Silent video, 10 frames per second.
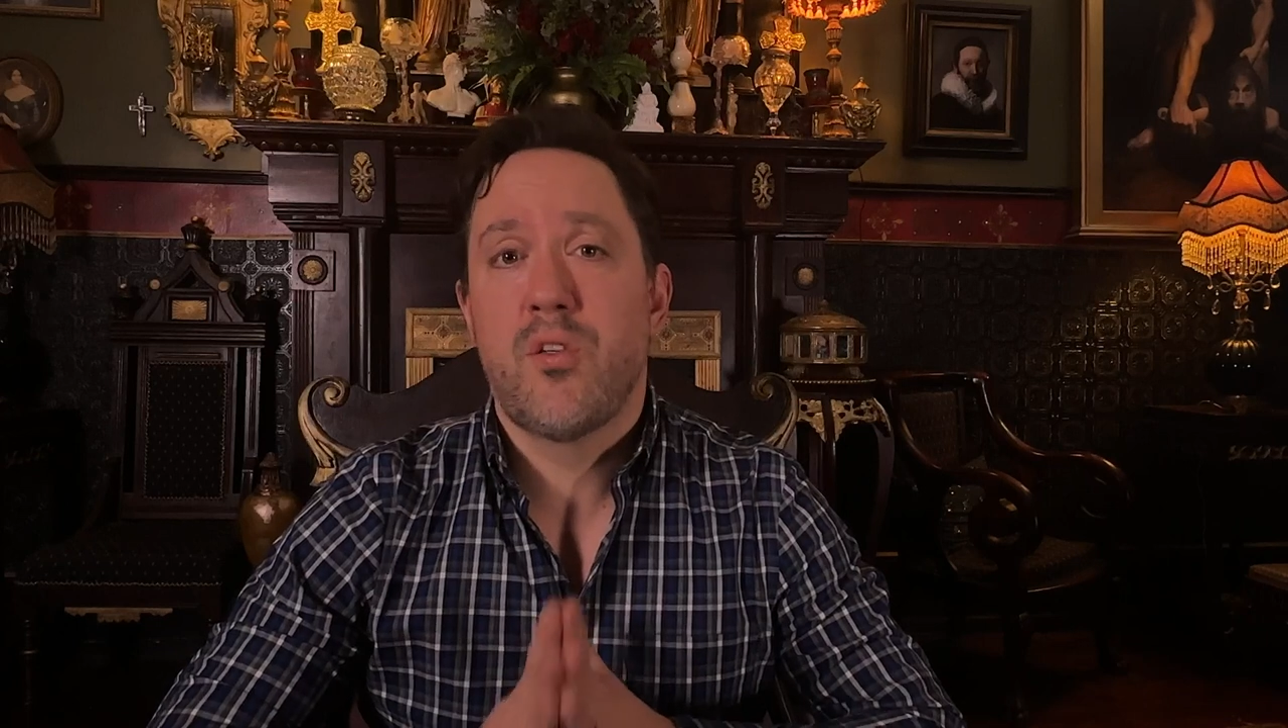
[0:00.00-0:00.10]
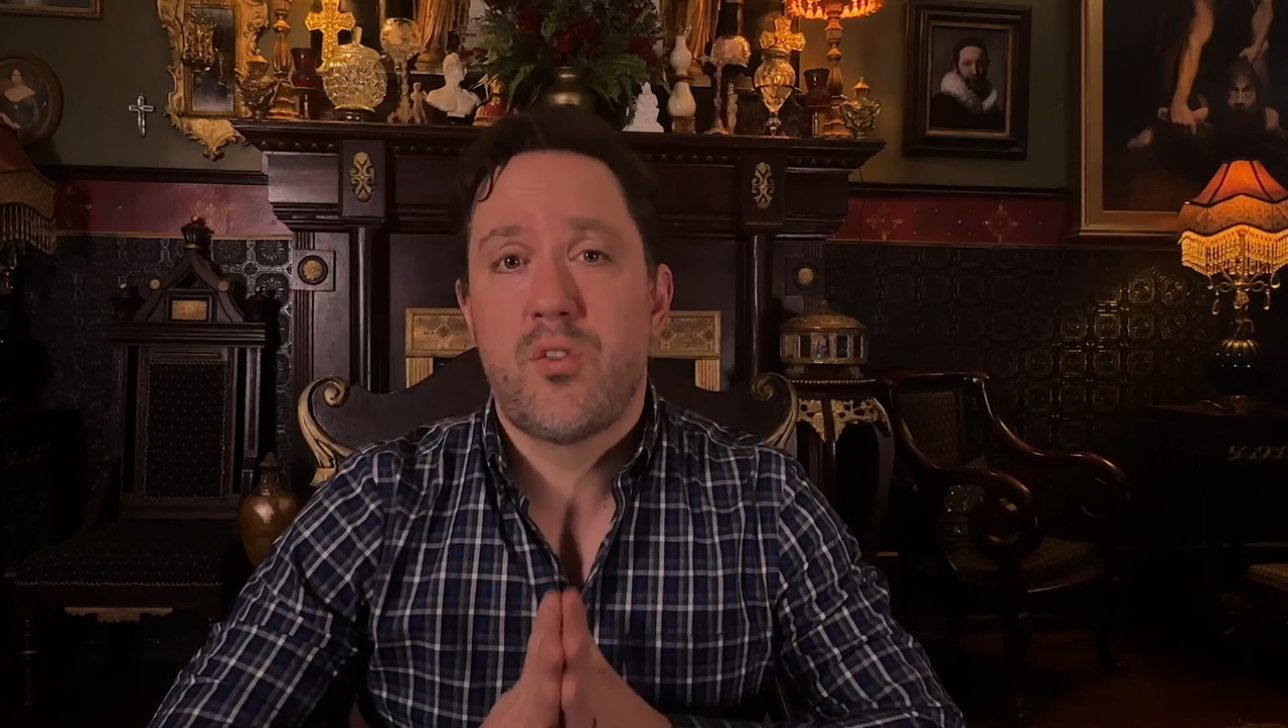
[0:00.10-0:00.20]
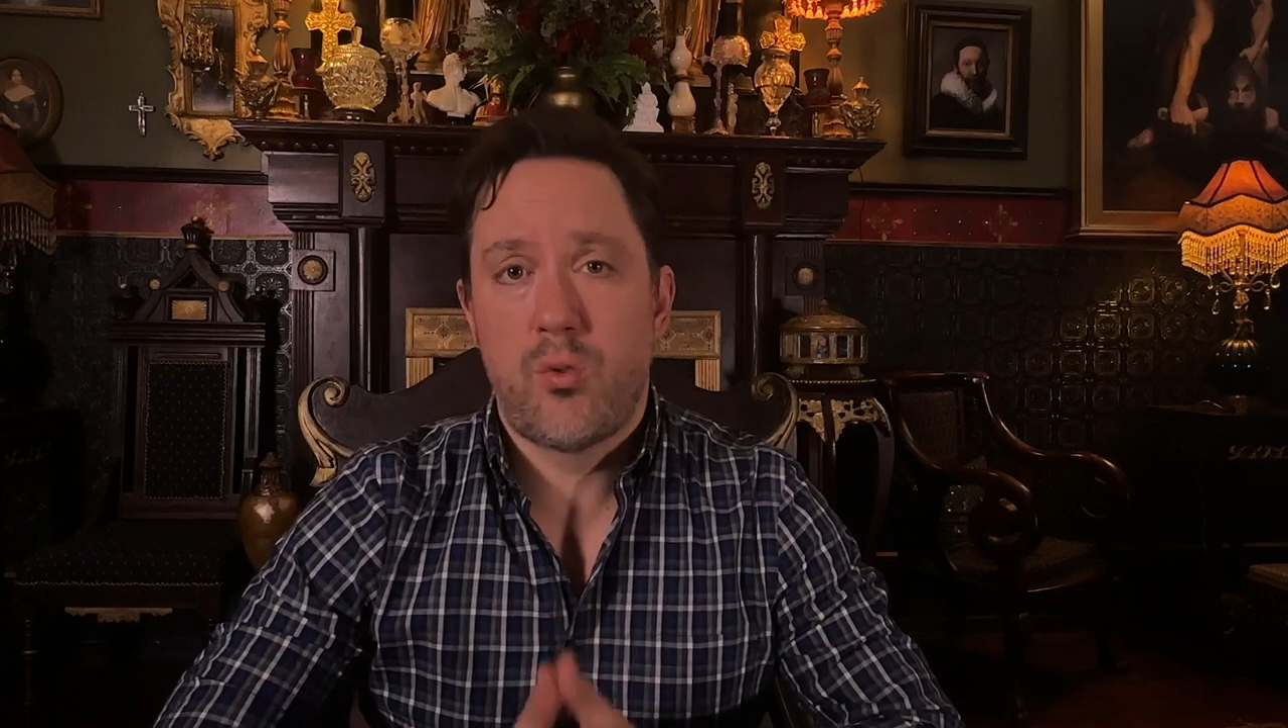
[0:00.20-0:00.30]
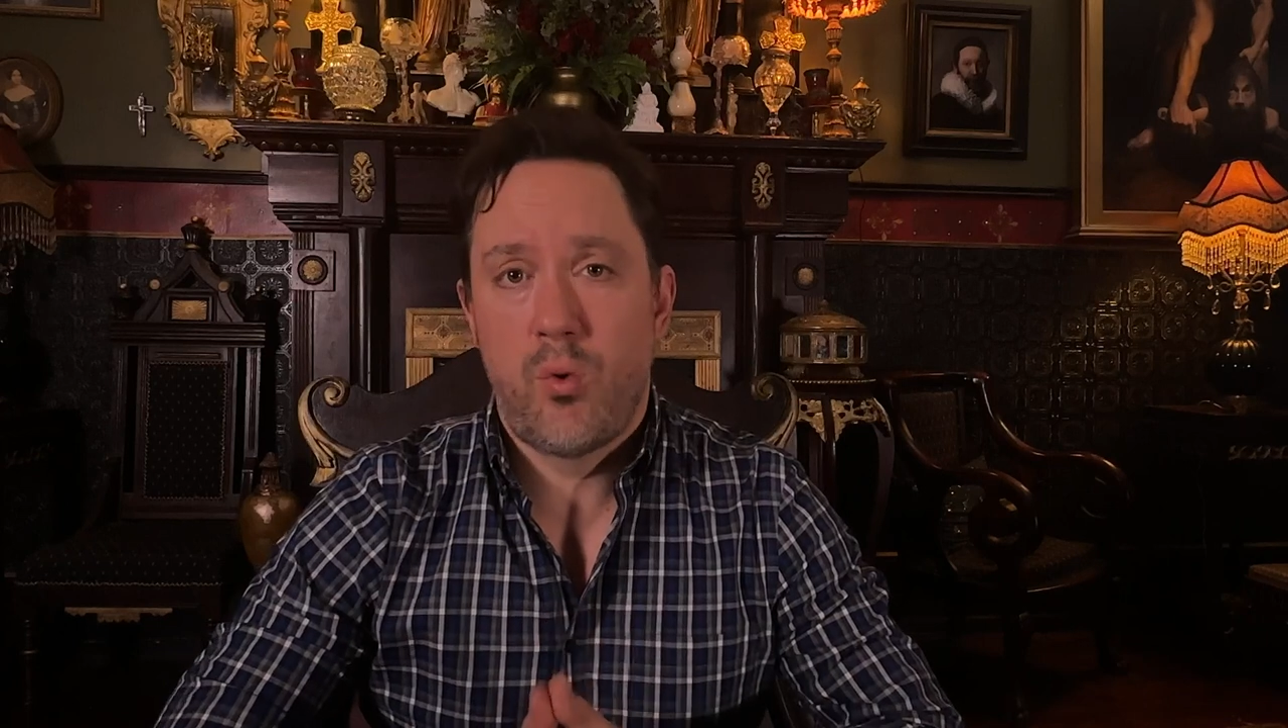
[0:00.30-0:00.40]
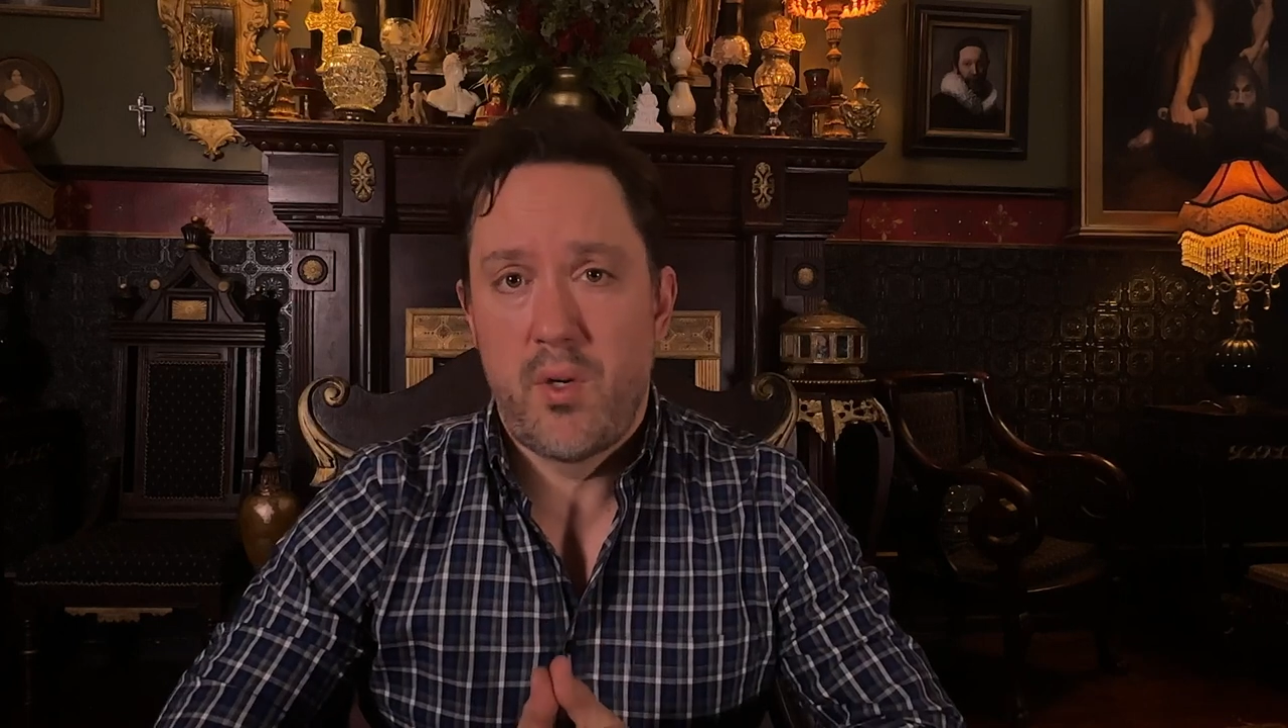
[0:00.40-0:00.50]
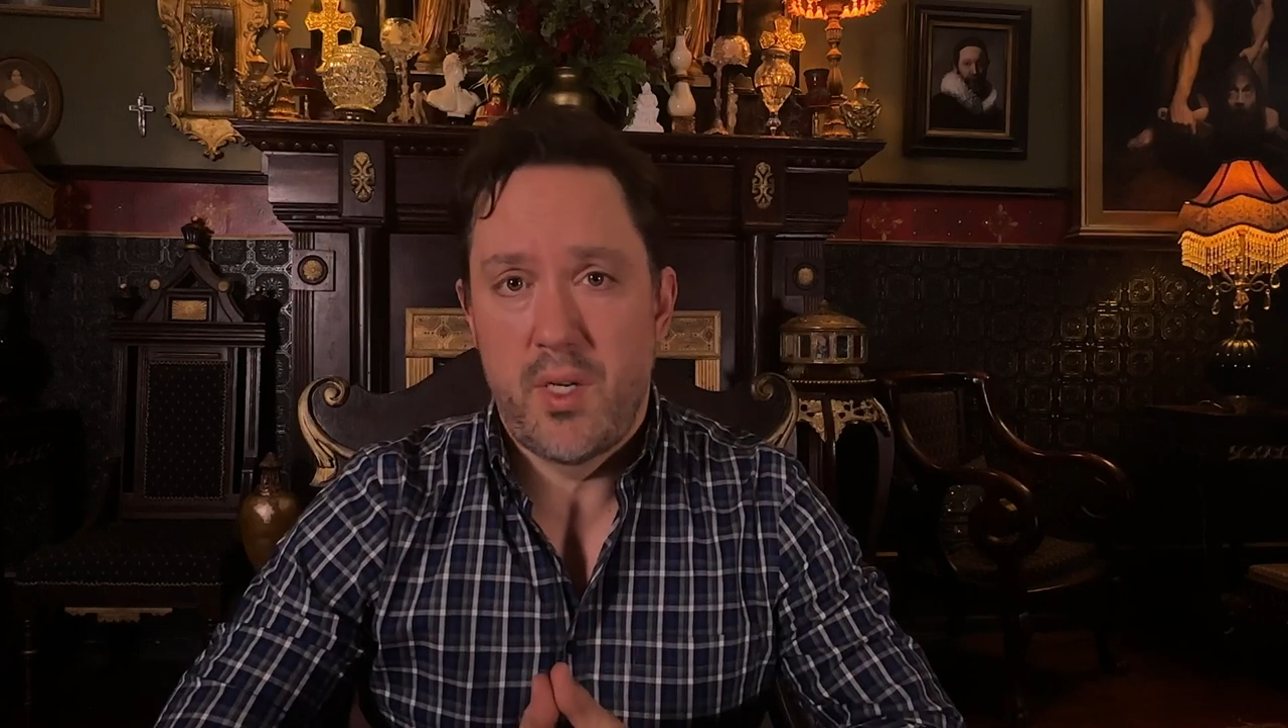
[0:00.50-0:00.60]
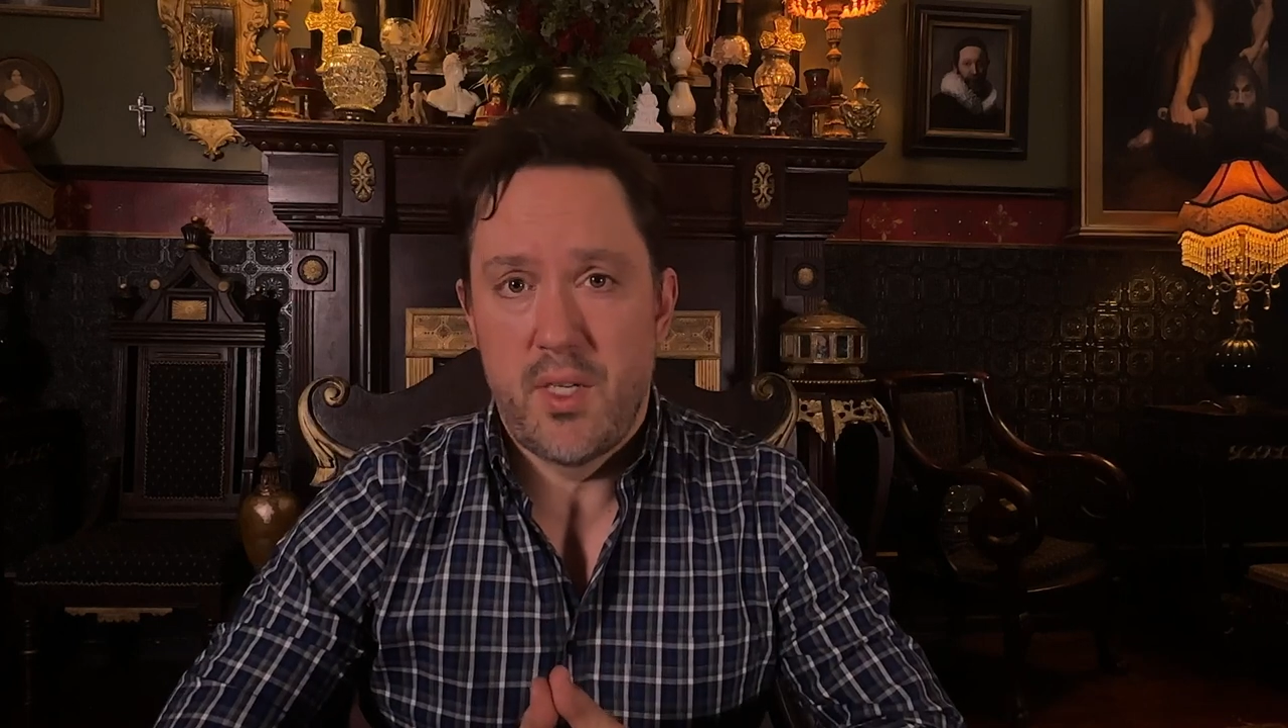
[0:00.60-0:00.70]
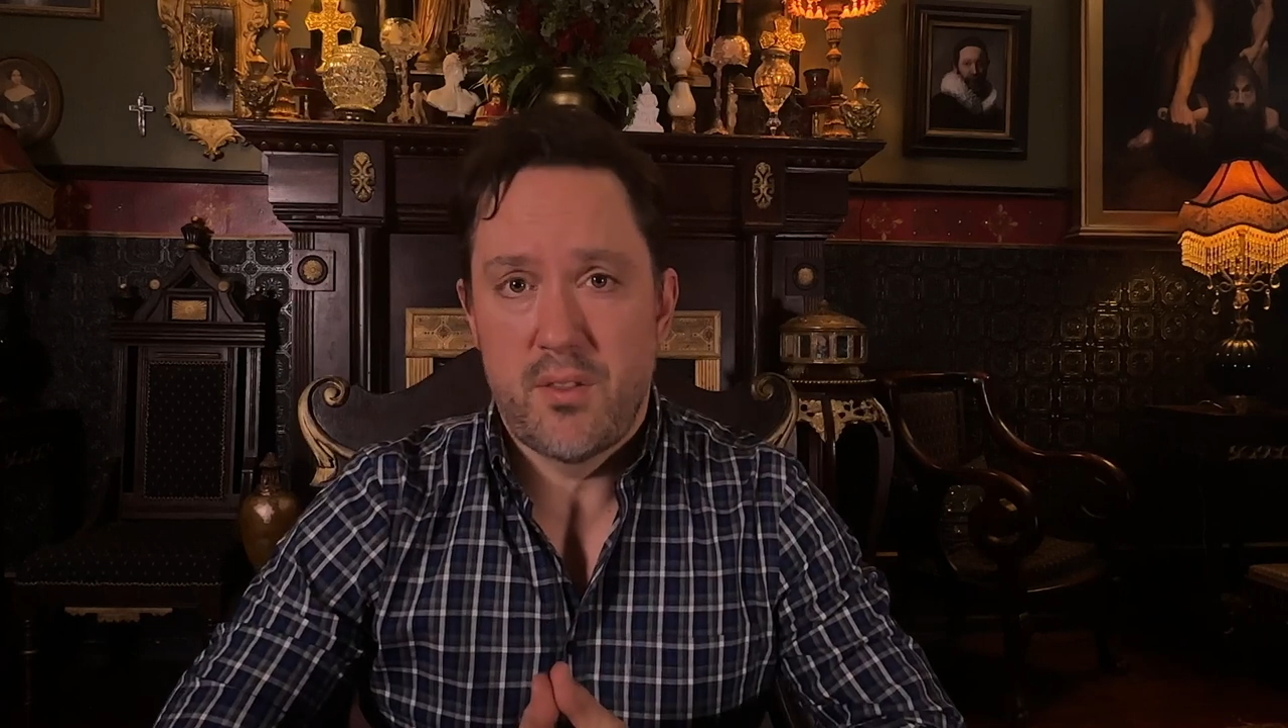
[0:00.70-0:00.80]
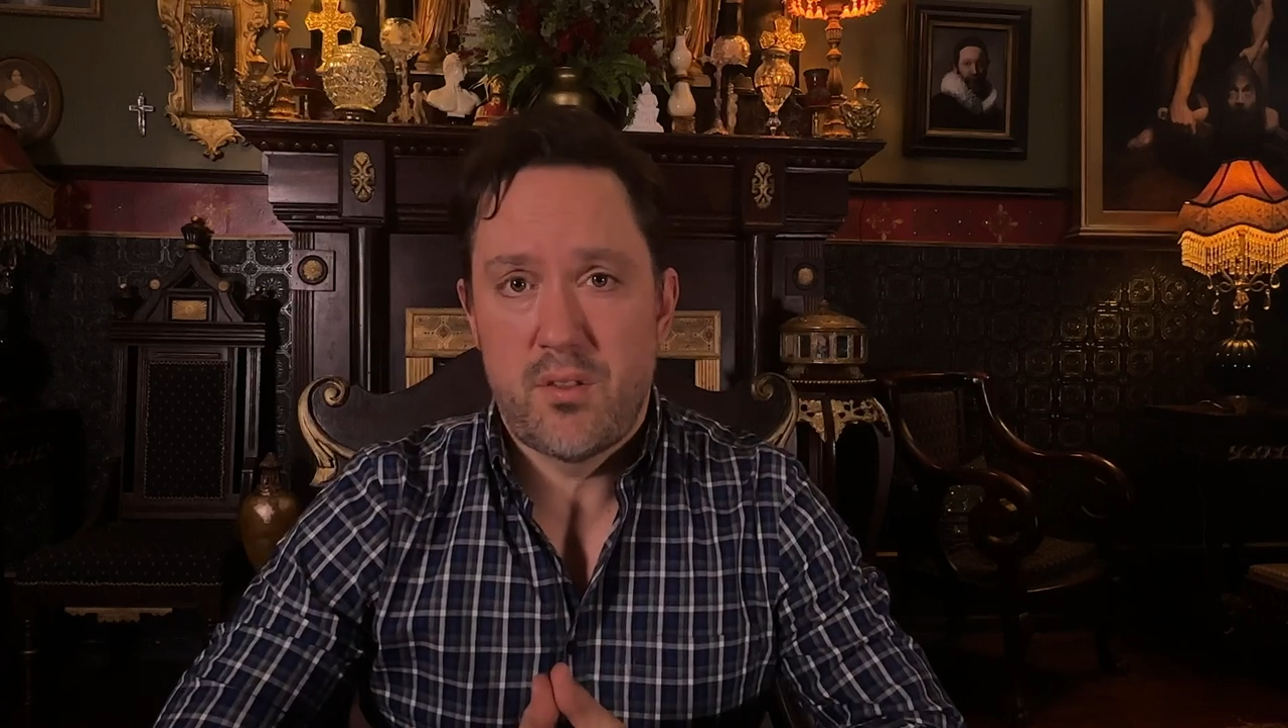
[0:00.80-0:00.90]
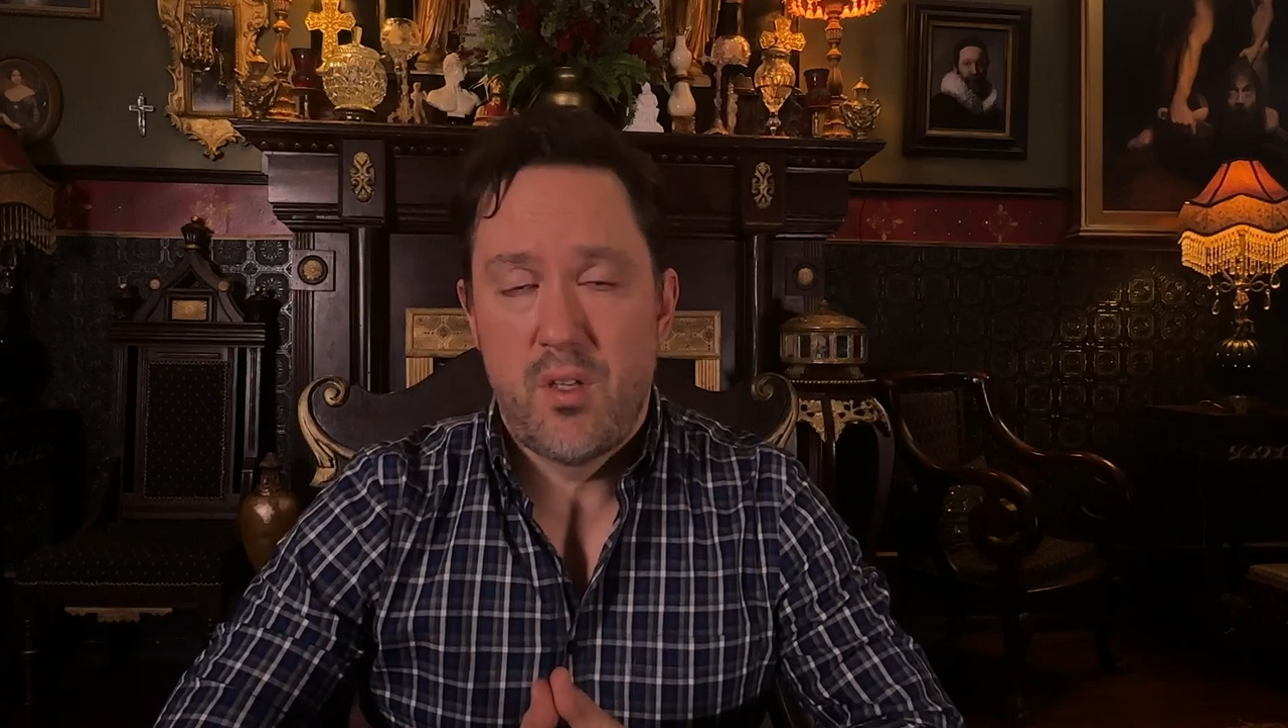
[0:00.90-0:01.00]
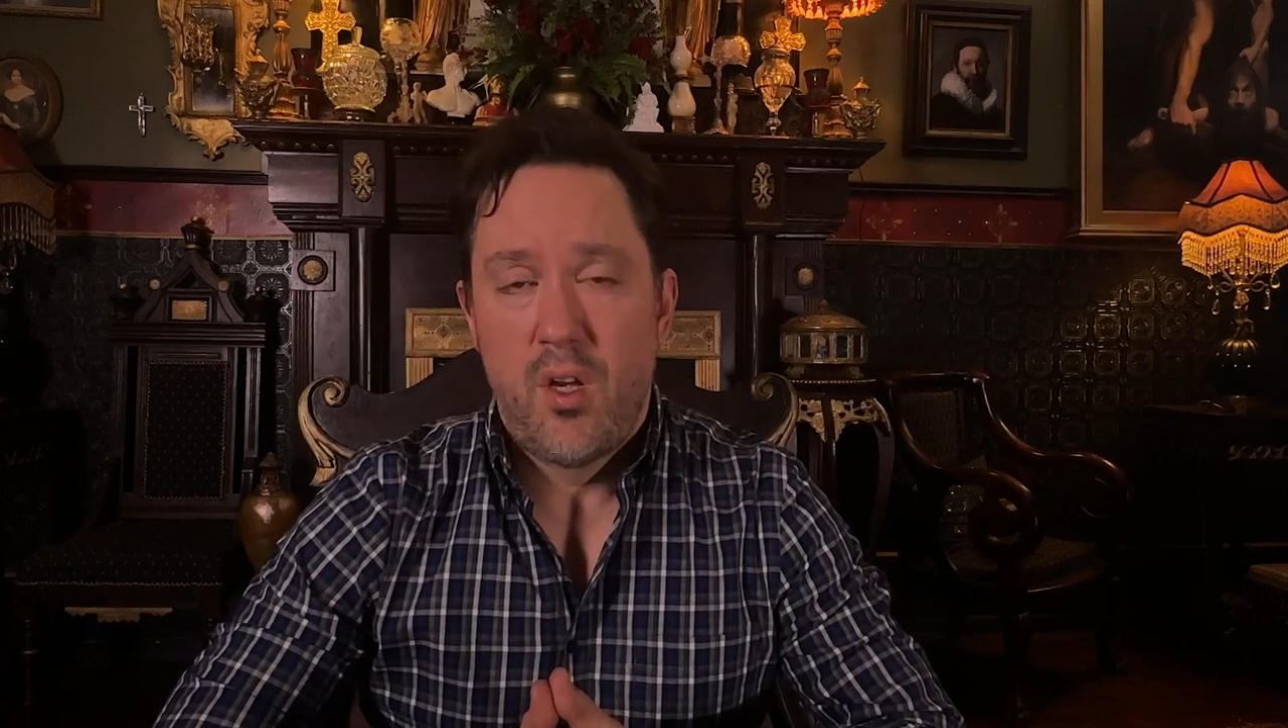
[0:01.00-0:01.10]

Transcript: story is,